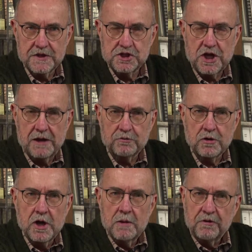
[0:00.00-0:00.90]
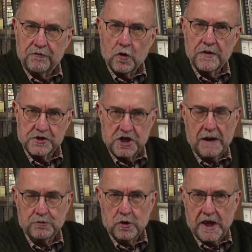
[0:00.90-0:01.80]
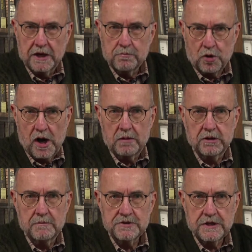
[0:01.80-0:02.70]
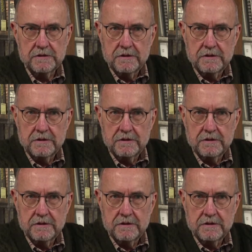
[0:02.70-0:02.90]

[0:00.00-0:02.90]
this chapter before the chapter end problems.